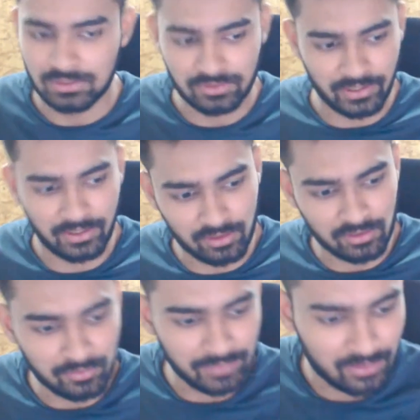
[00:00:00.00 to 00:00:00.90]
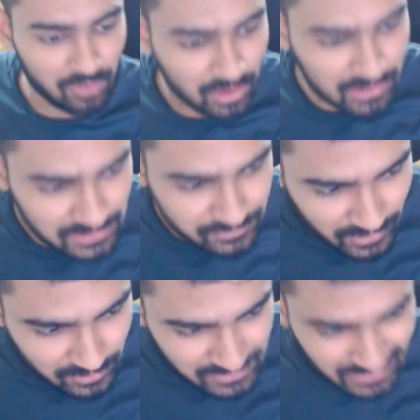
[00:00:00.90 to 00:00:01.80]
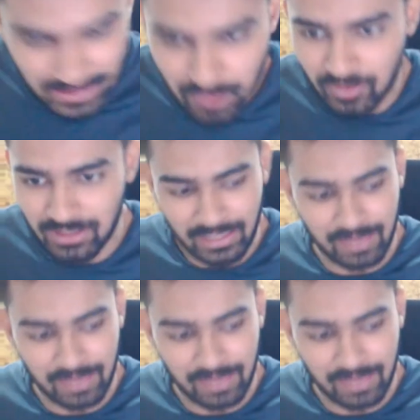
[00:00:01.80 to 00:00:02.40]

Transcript: So in order to make all these values equal,